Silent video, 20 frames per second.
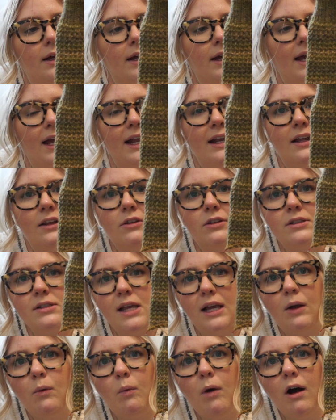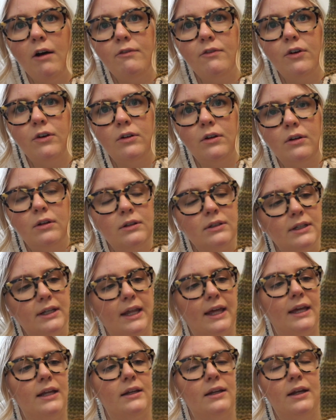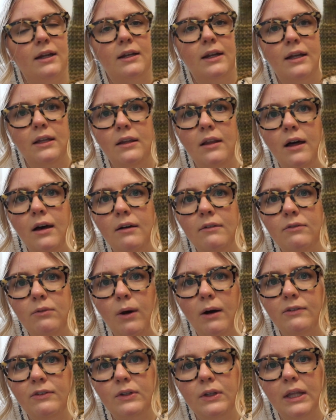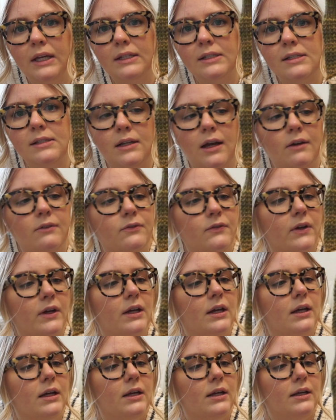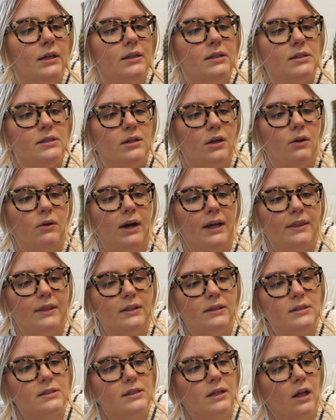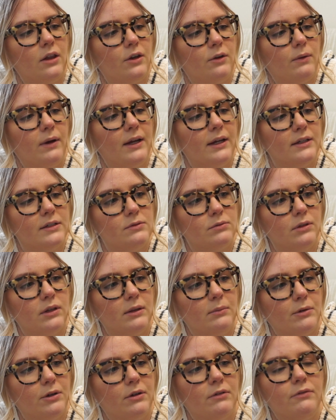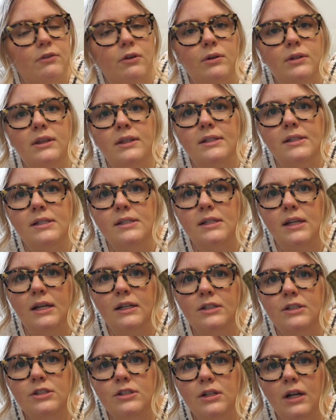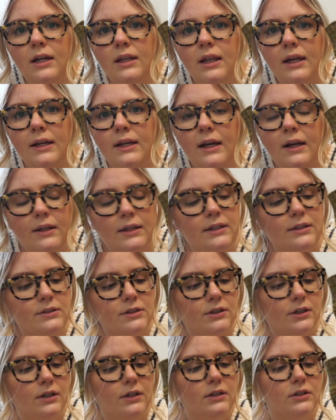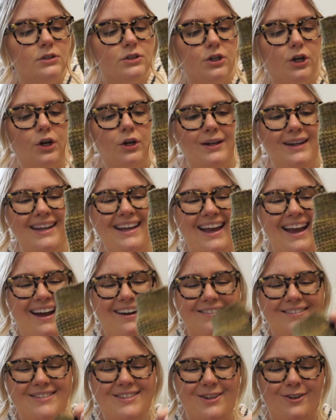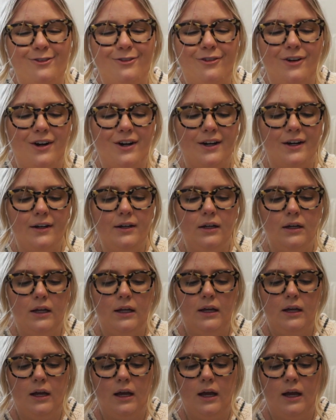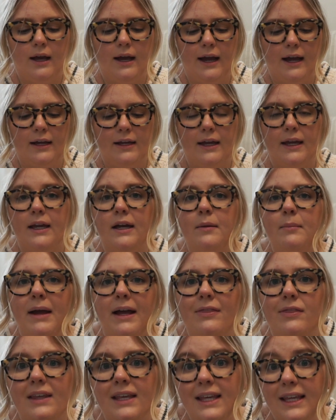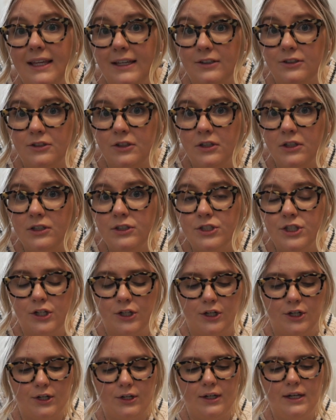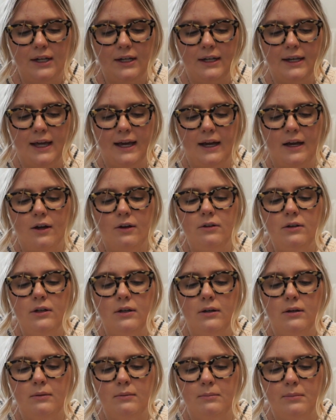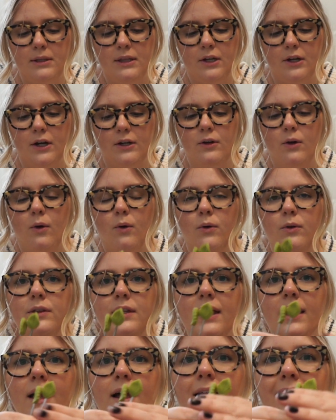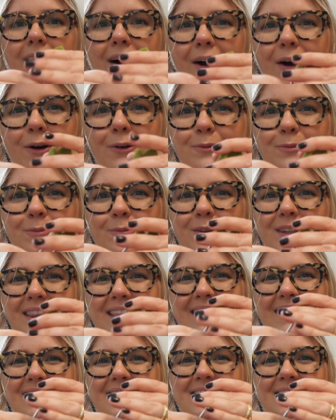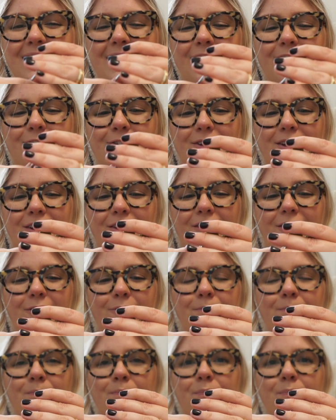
and it looks like waffle knit, and I love waffle knit stuff. So I think this colorway is really beautiful with this stitch. I like how these are turning out so far. I am at the heel turn now, but they're on hold. Oh, with these cute little